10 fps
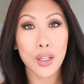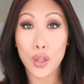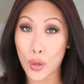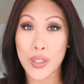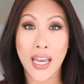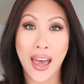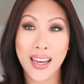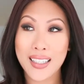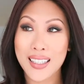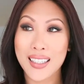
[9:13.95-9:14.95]
No
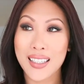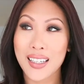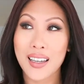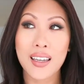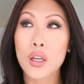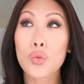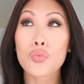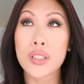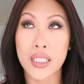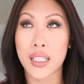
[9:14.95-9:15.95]
tax.
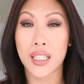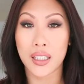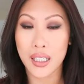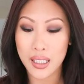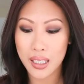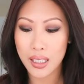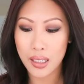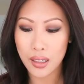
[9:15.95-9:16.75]
Ridiculous.